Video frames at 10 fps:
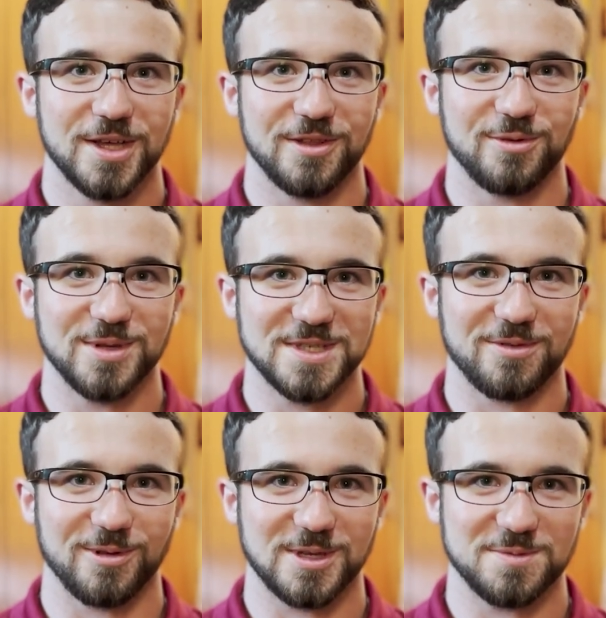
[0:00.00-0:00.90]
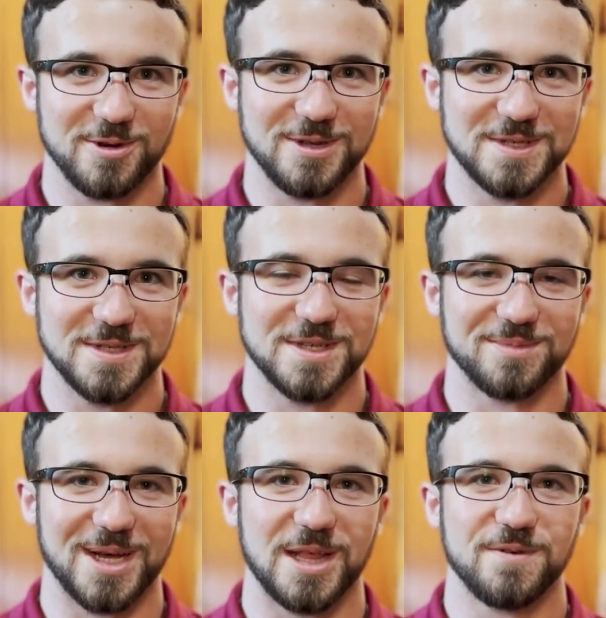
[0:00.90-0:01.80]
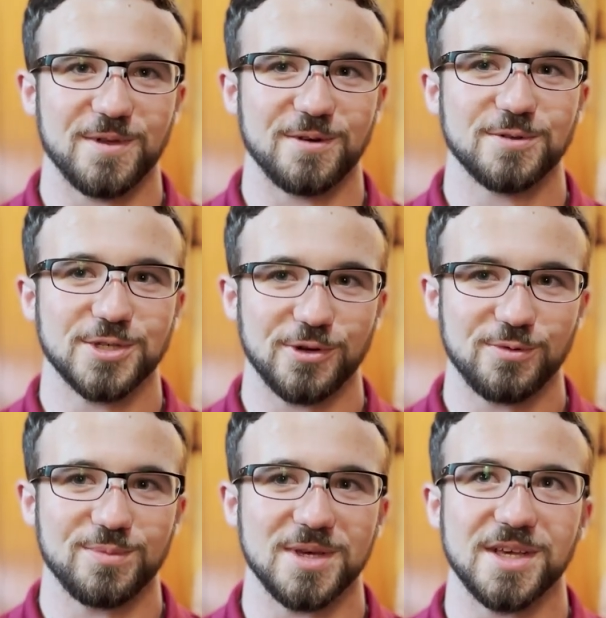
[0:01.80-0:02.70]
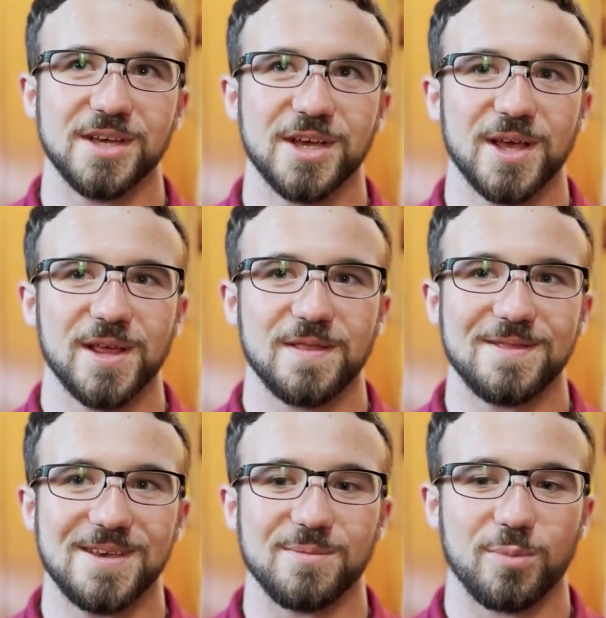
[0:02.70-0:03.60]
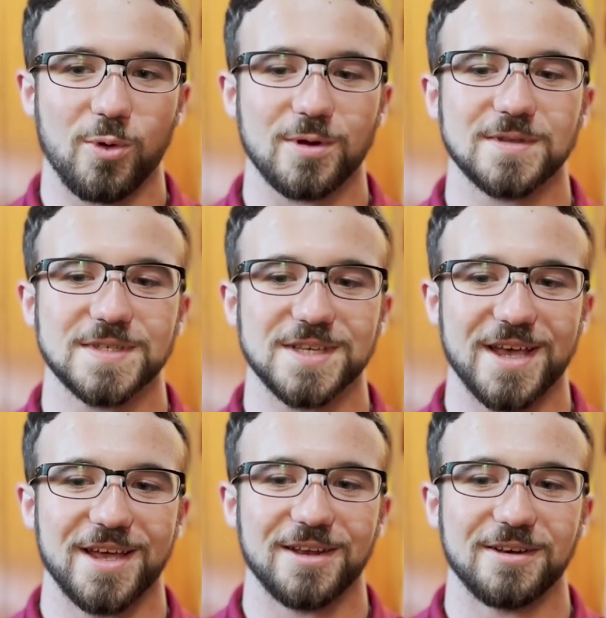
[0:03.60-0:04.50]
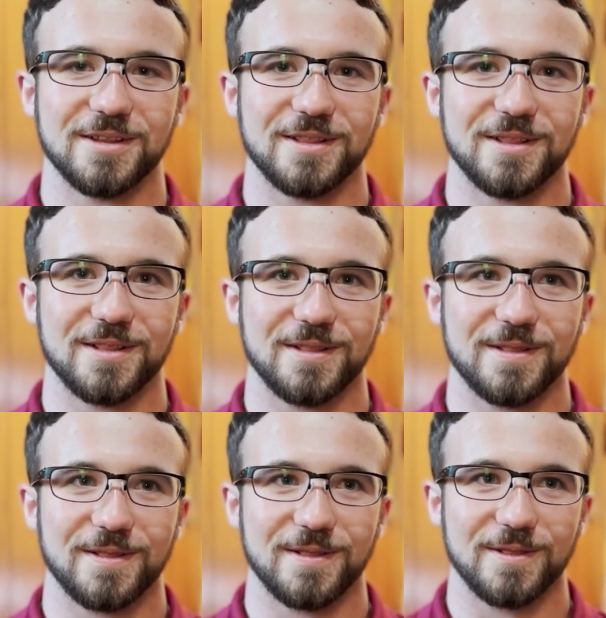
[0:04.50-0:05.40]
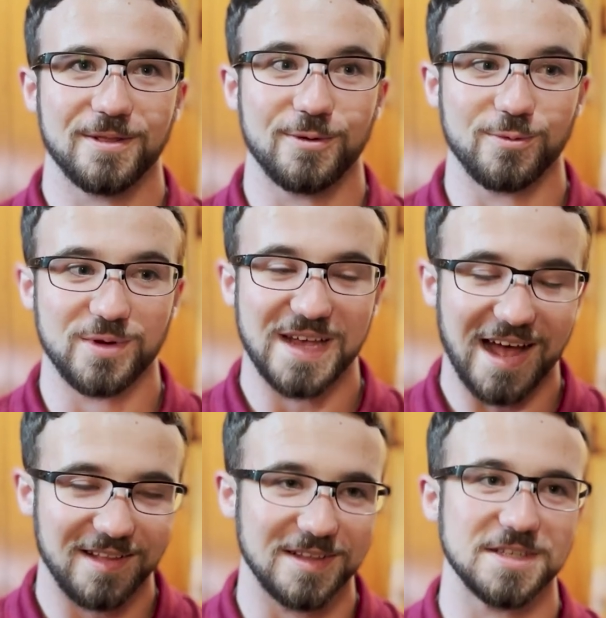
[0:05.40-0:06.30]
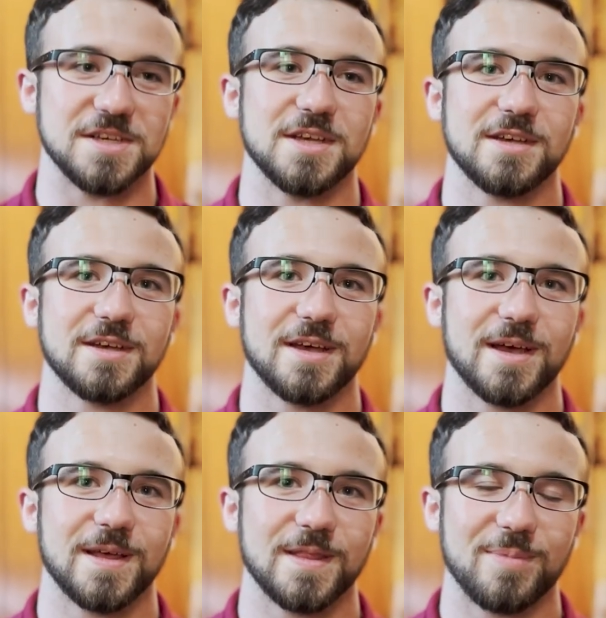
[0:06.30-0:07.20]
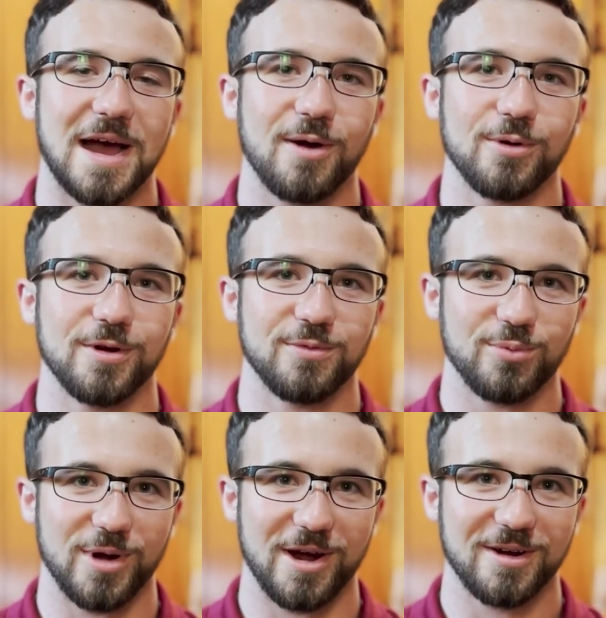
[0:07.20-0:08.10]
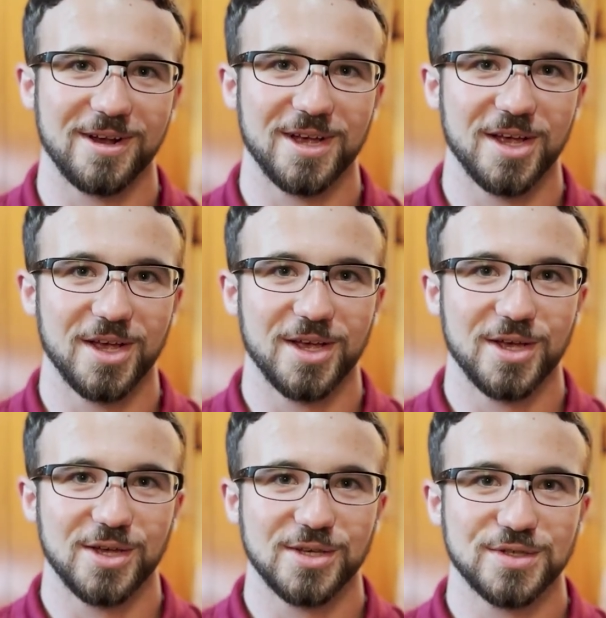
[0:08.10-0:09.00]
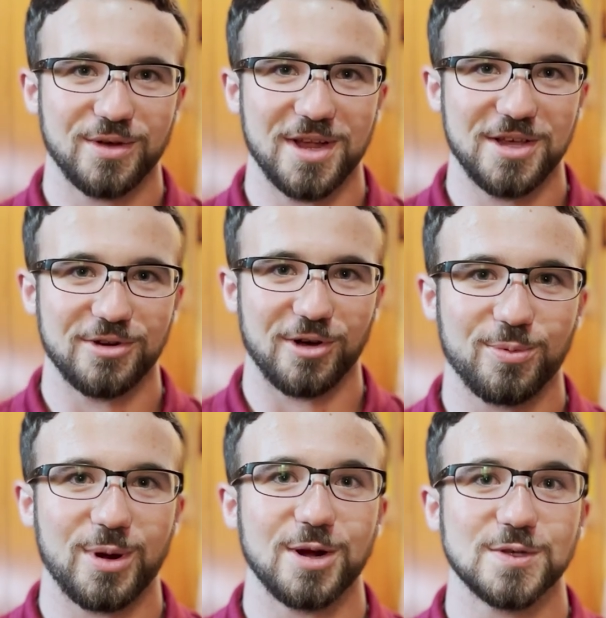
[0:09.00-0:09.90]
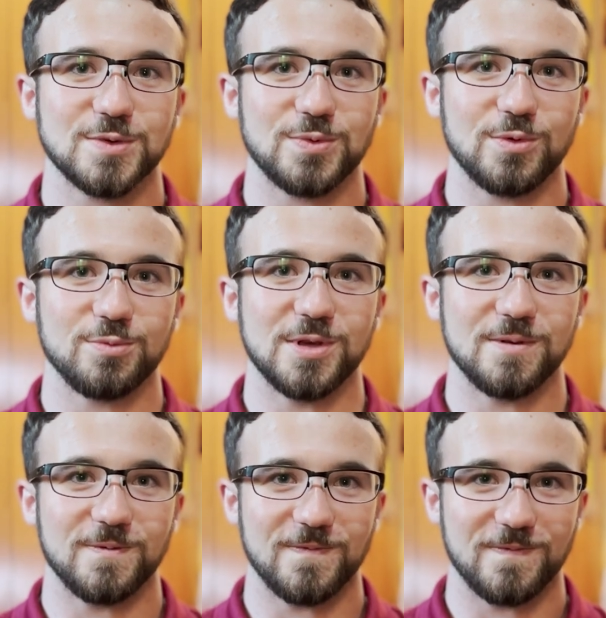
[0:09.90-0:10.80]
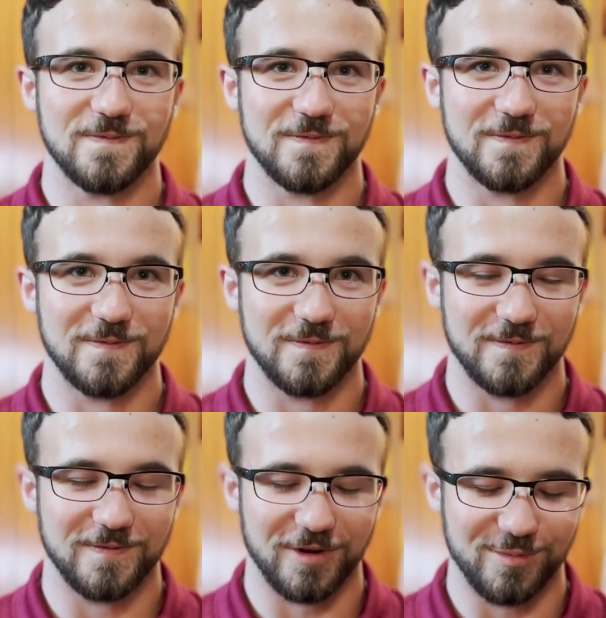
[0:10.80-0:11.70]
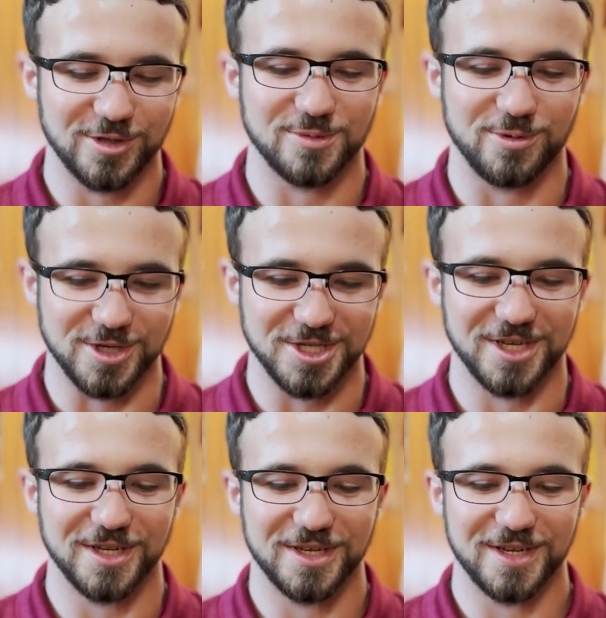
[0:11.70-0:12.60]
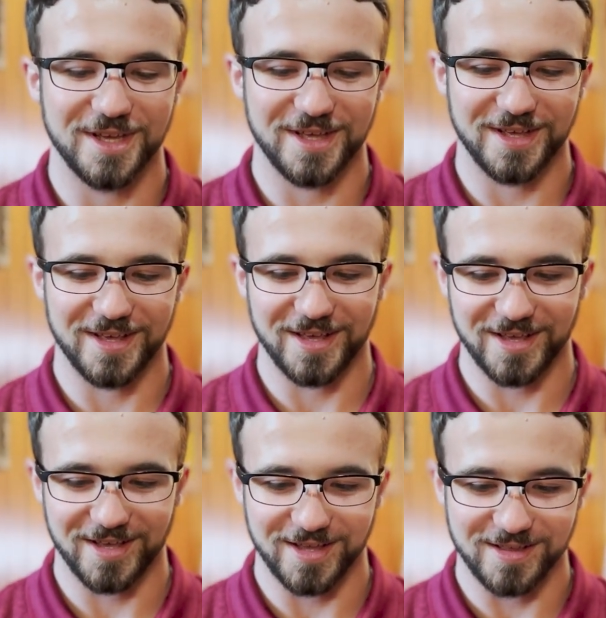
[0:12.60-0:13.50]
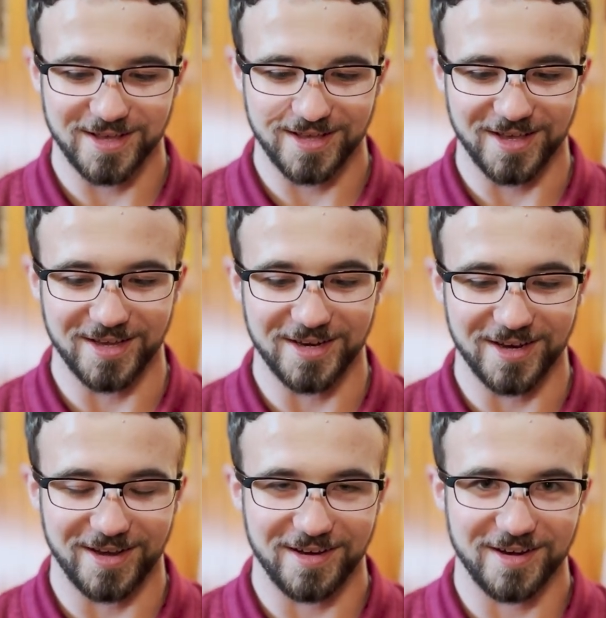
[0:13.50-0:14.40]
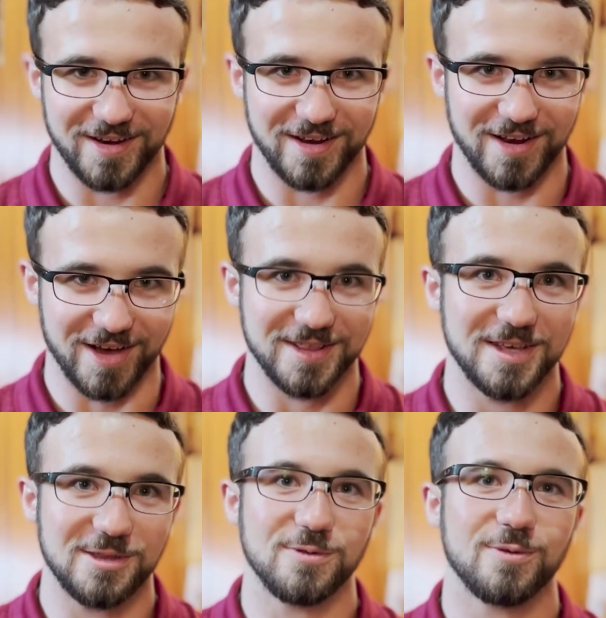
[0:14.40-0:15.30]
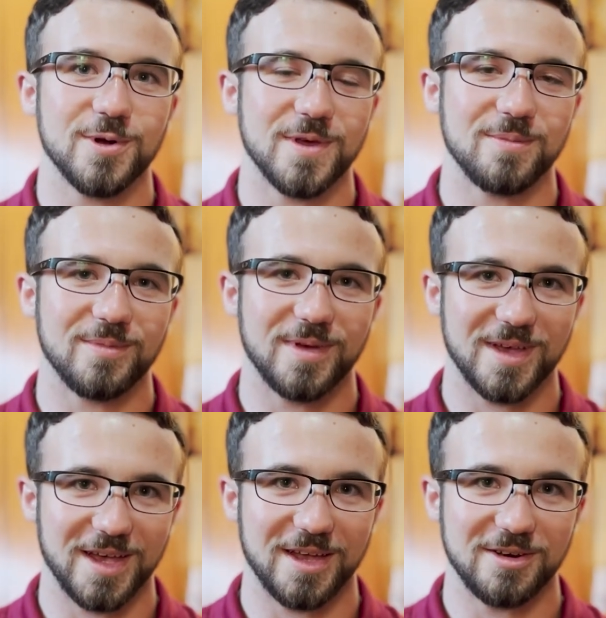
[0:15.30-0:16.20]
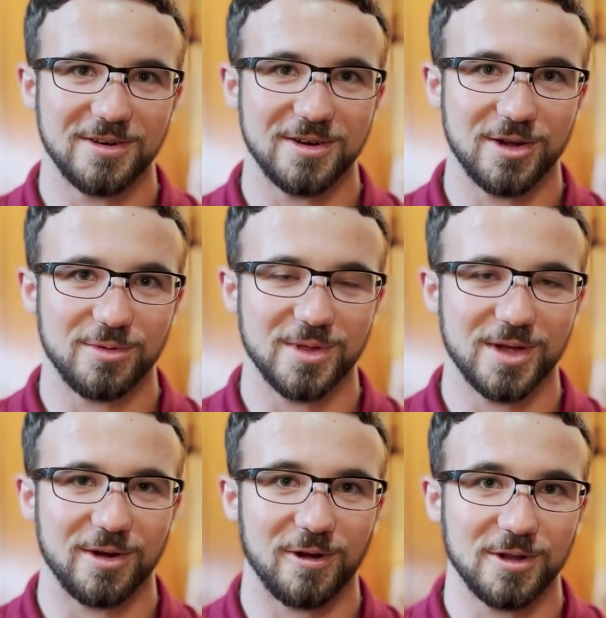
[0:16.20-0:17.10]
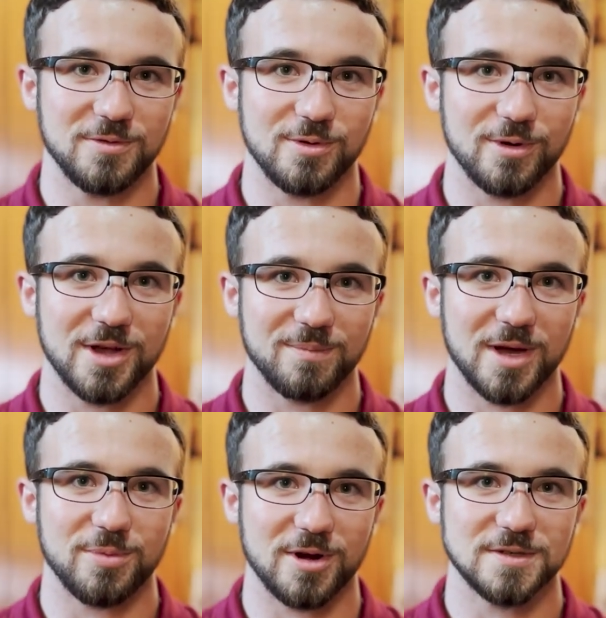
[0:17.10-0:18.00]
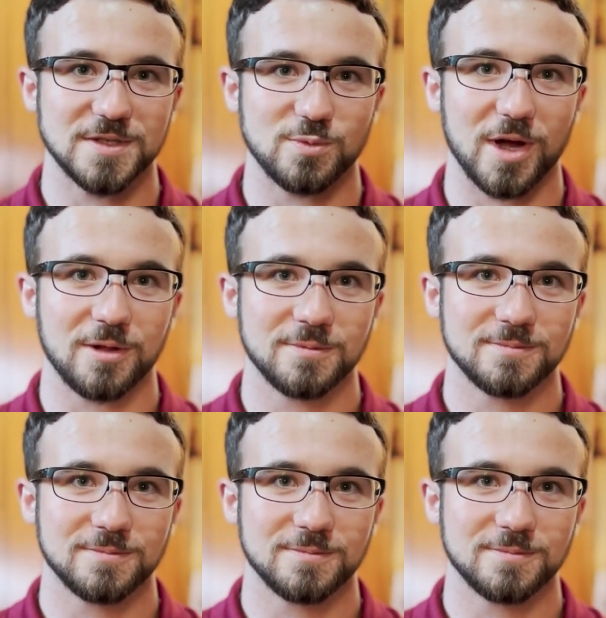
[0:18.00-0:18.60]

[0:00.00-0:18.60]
There have been several experiences in my life that have shown me the importance and the reality and the power of prayer. So any and prayers will be very much appreciated, and I thank you for them, and know that all of you are in my prayers as well.